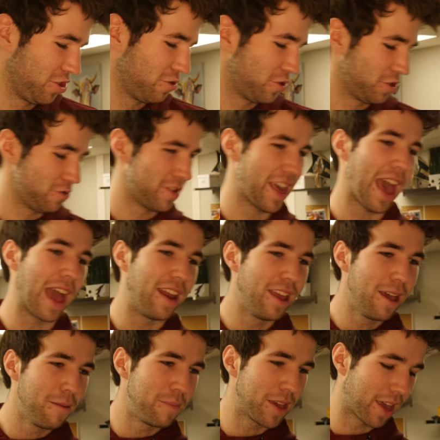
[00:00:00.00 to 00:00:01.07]
you do that,
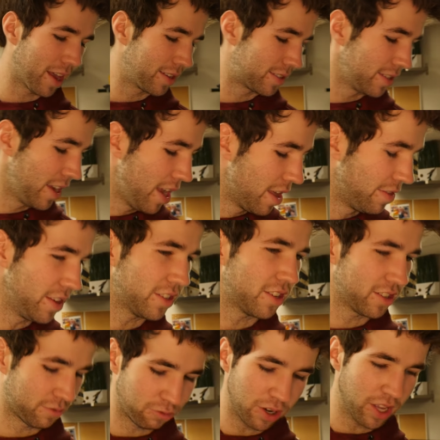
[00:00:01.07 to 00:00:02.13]
because this
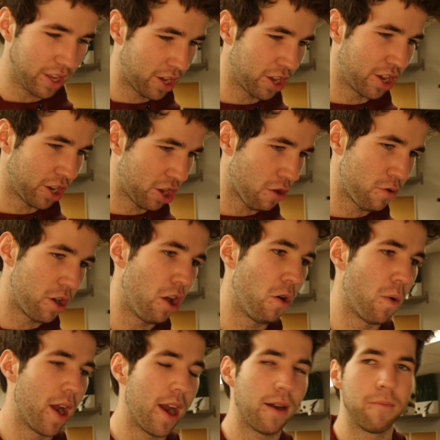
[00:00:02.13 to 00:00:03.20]
is really going to go
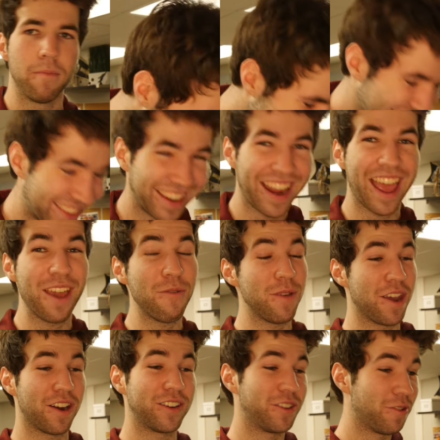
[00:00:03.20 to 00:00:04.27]
nowhere. Today
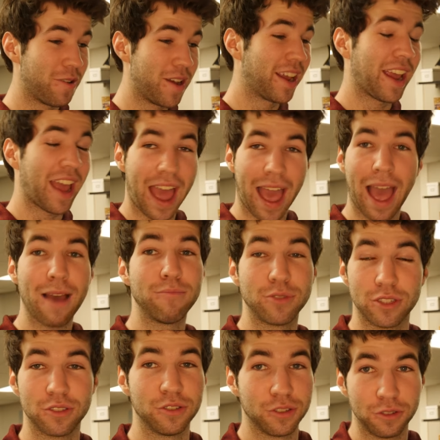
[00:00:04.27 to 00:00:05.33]
we are doing
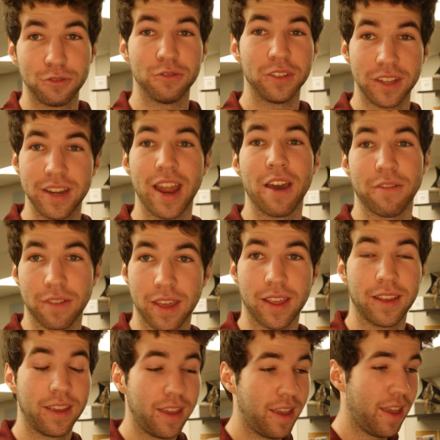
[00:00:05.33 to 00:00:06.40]
absolutely
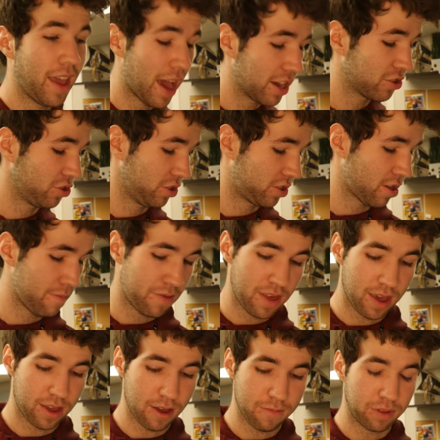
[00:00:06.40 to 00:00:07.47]
nothing. Actually,
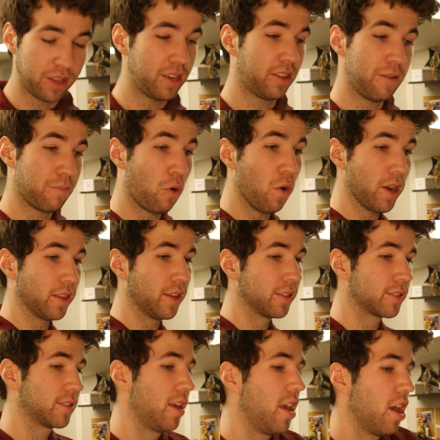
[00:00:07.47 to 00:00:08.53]
something completely
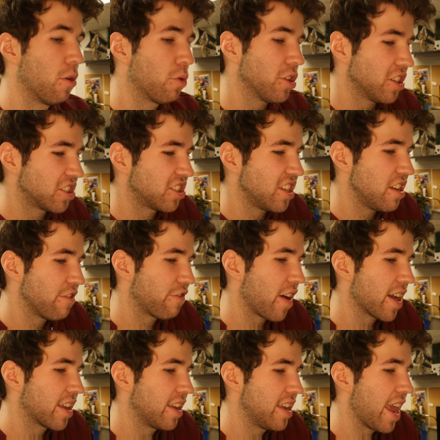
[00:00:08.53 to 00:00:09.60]
pointless. We're going to see if
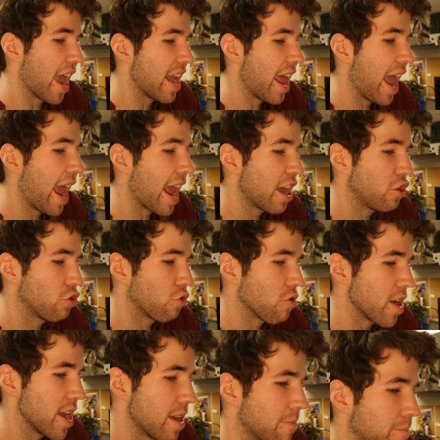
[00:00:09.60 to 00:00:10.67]
I can get
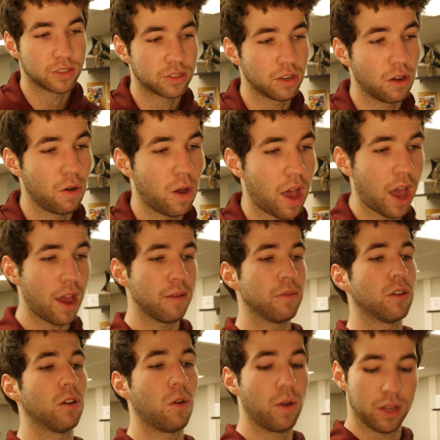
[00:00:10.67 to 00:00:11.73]
angry. And so
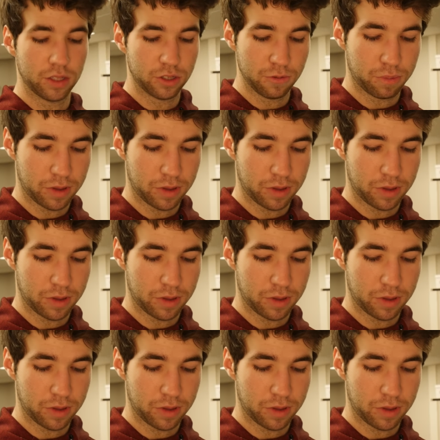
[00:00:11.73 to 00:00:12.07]
I'm going to